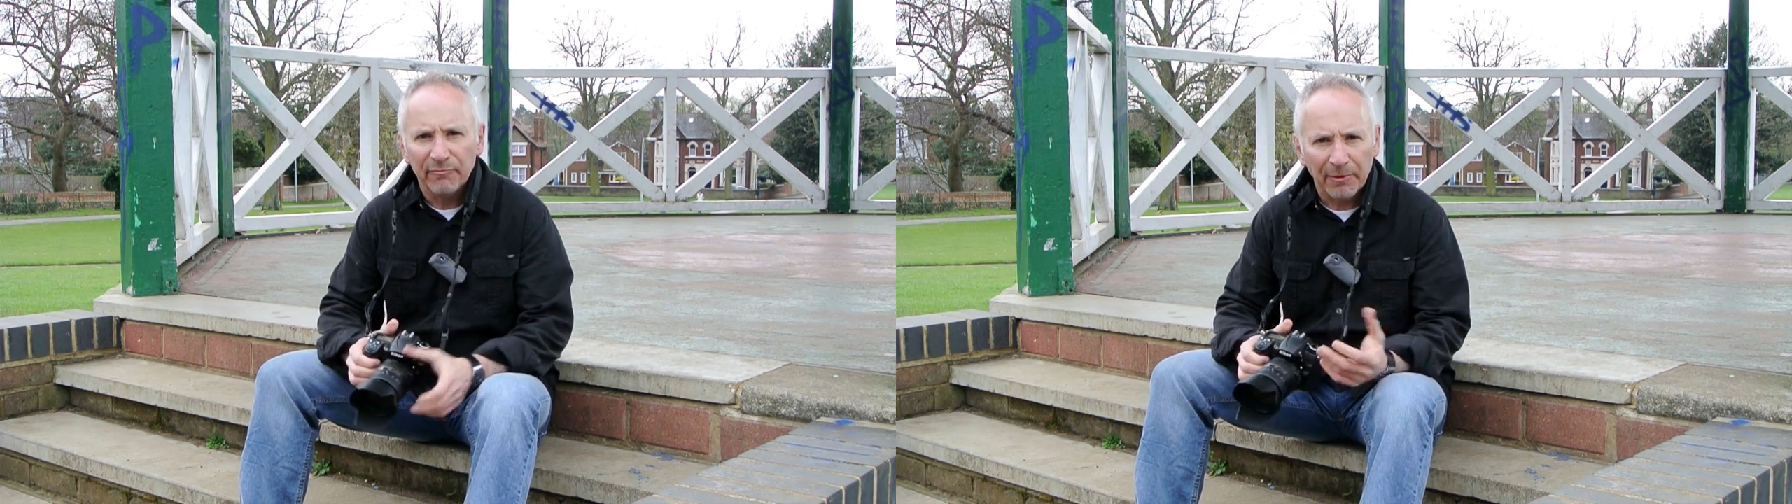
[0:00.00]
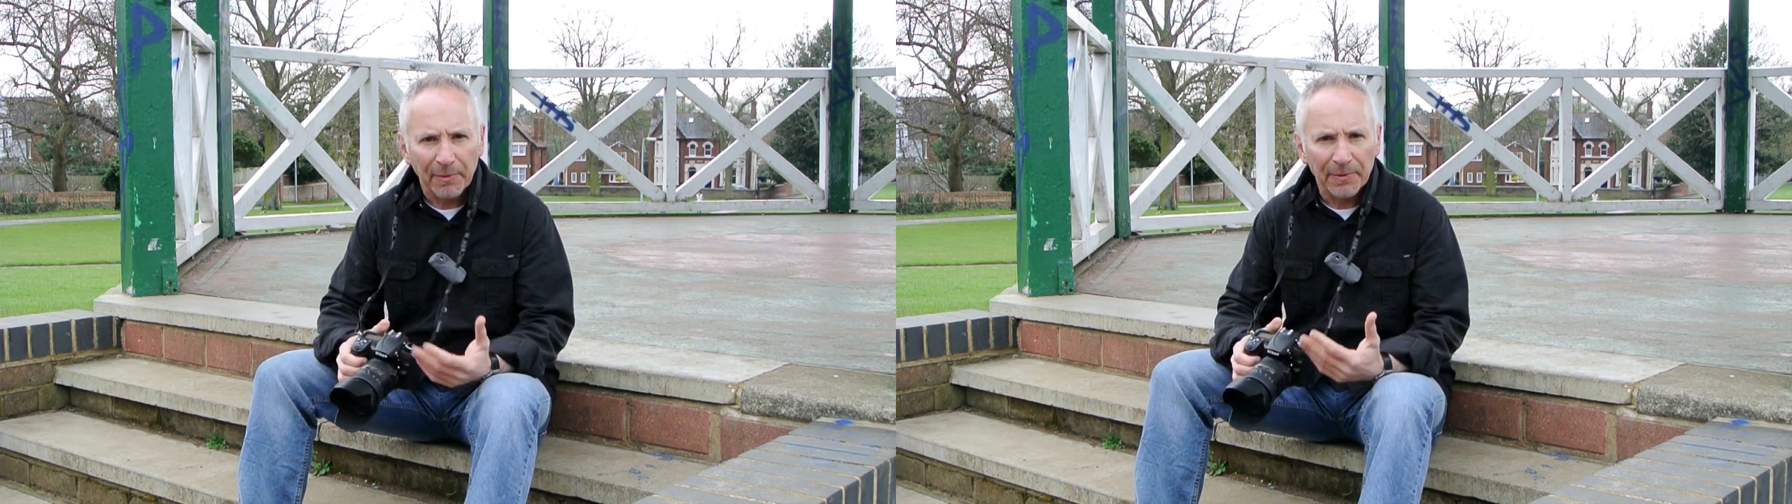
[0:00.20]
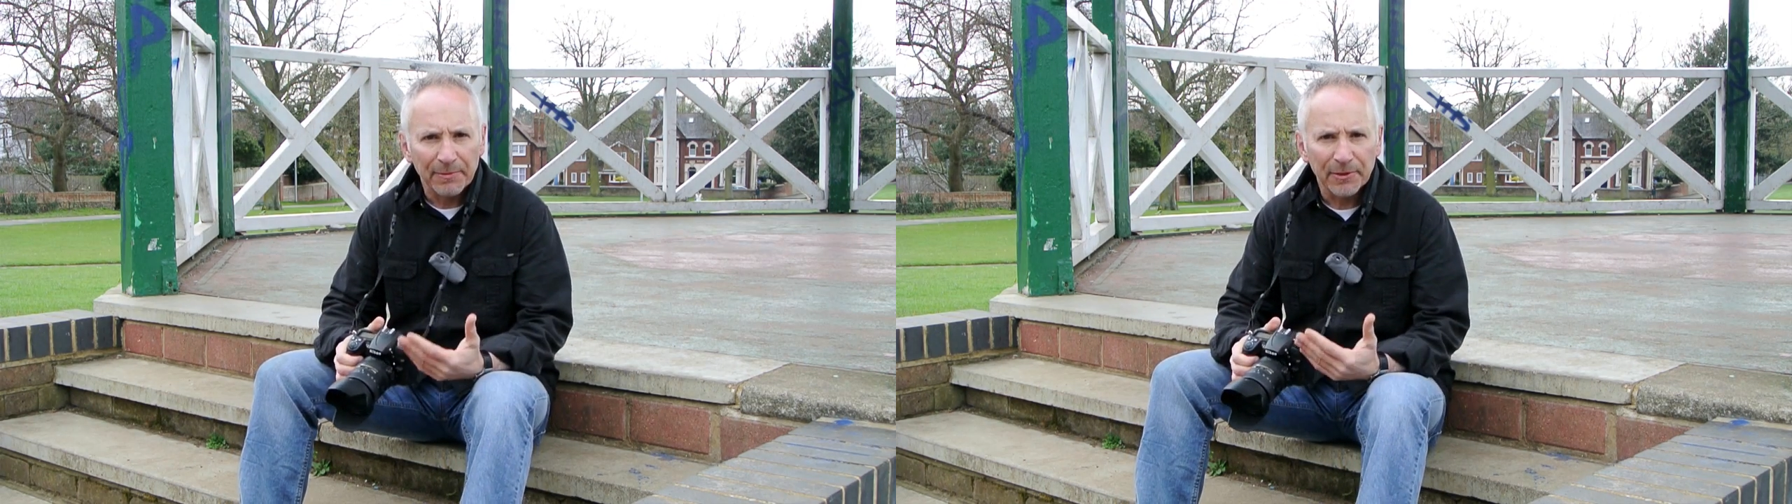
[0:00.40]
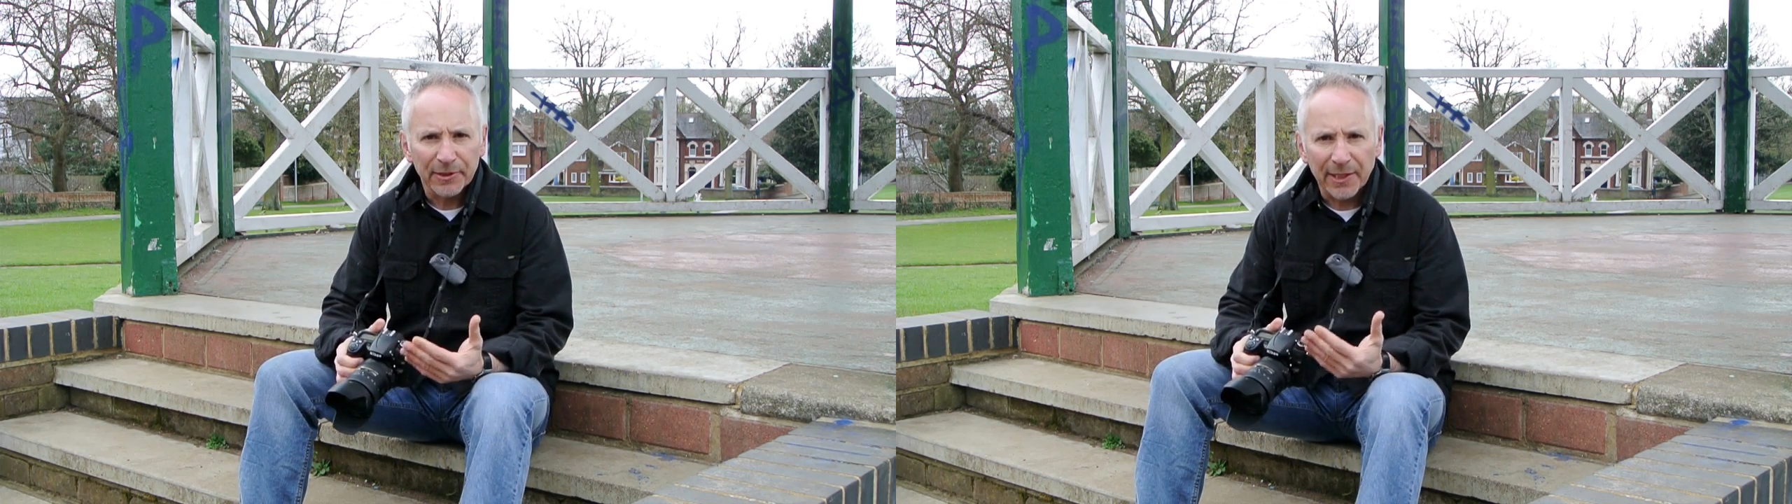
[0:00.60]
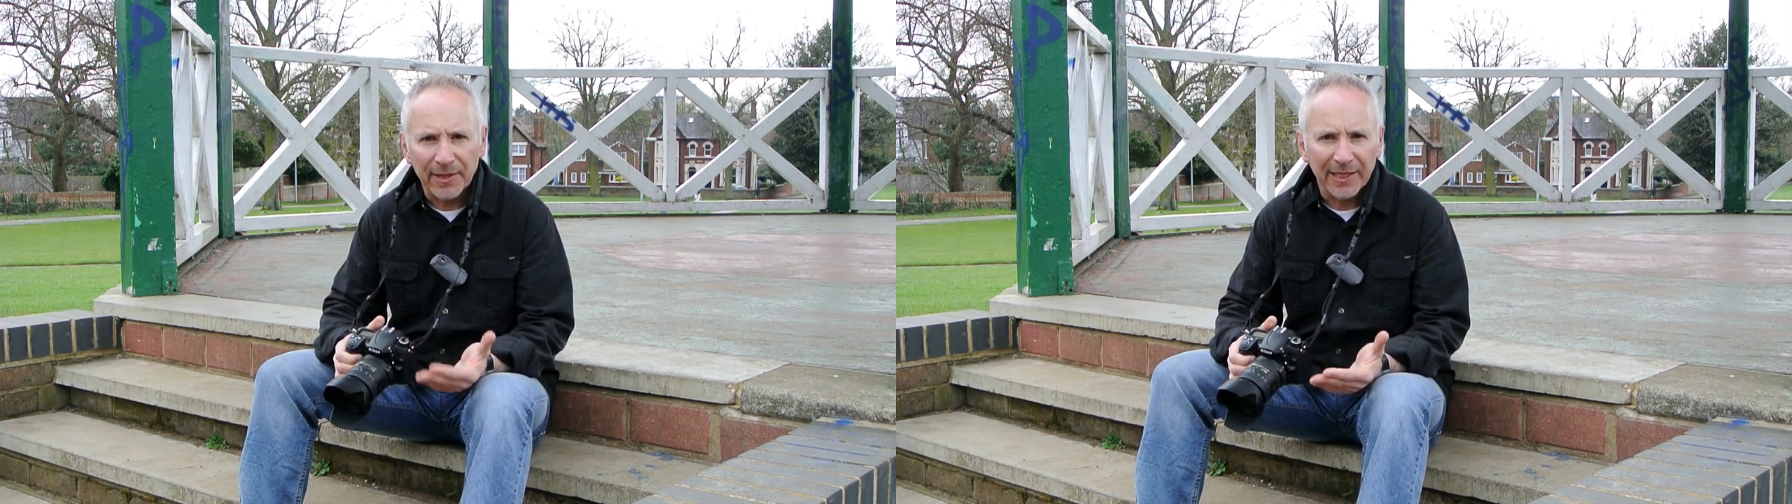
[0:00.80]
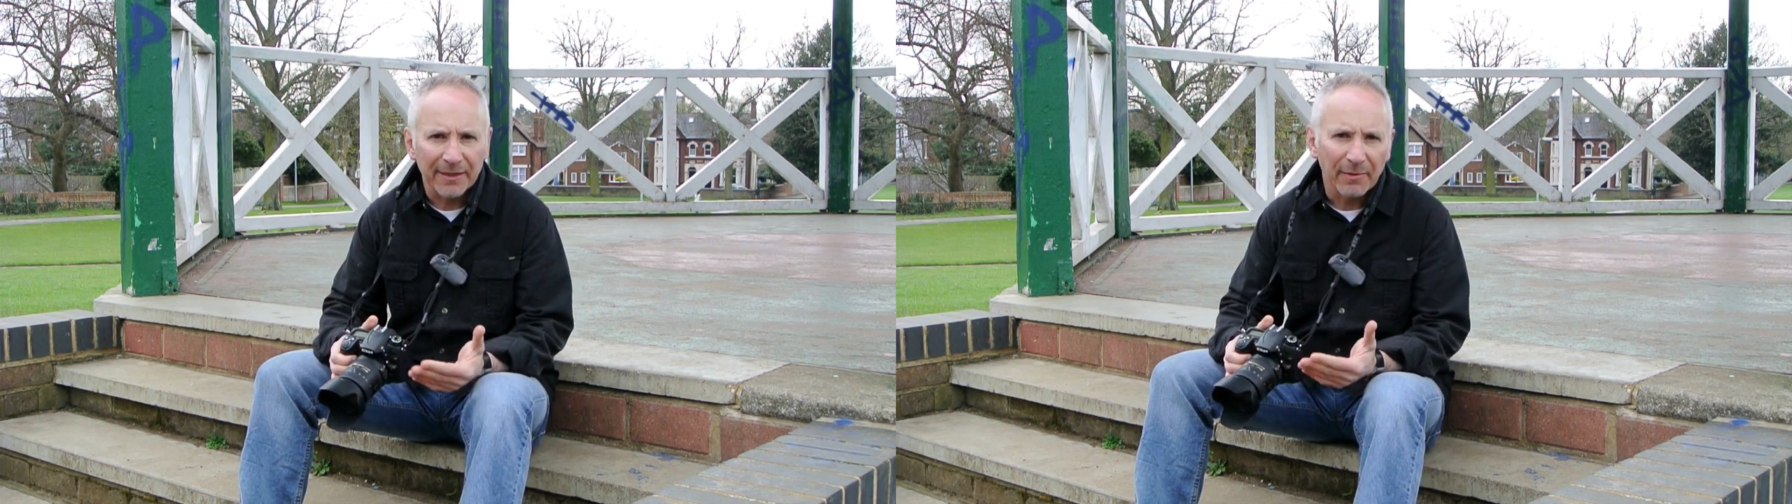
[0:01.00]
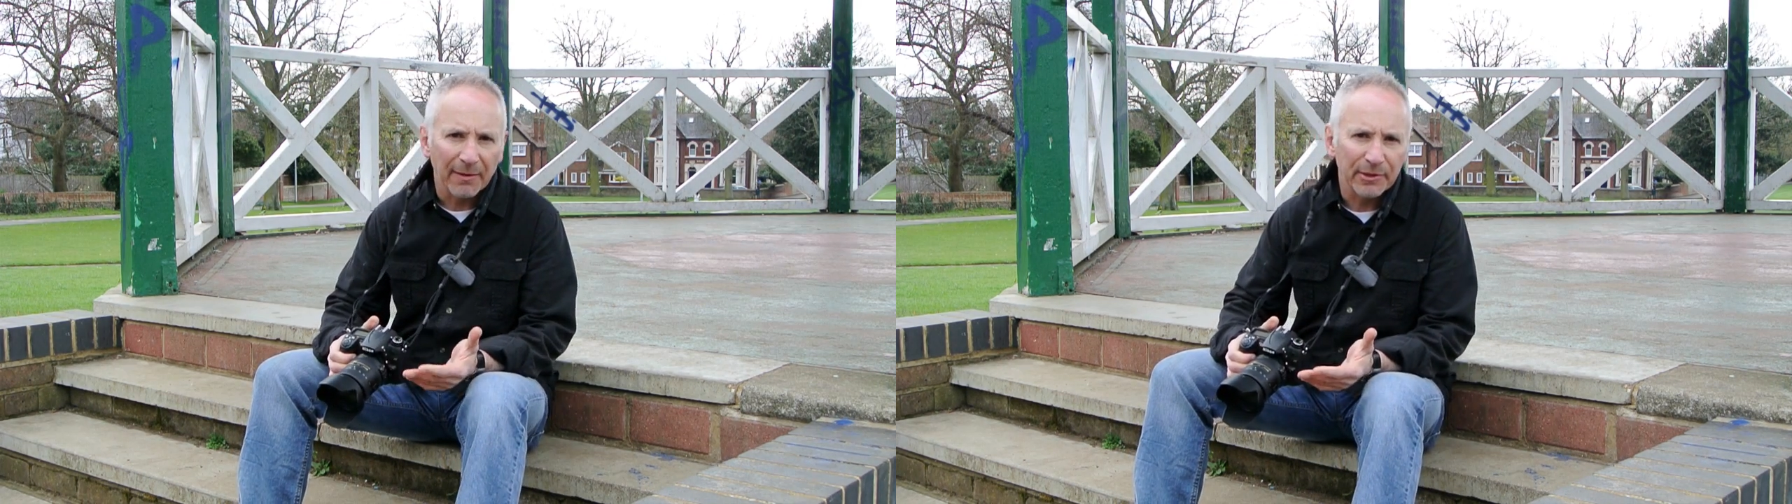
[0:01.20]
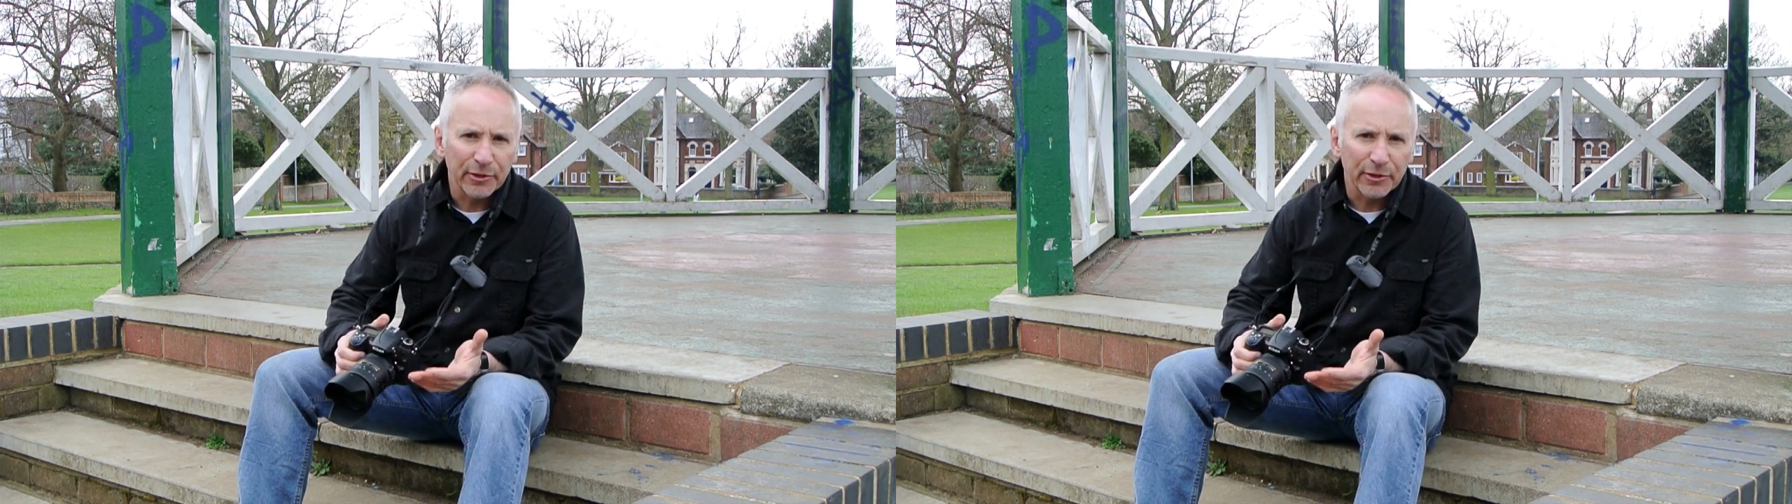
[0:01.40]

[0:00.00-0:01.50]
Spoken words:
probably because they think it might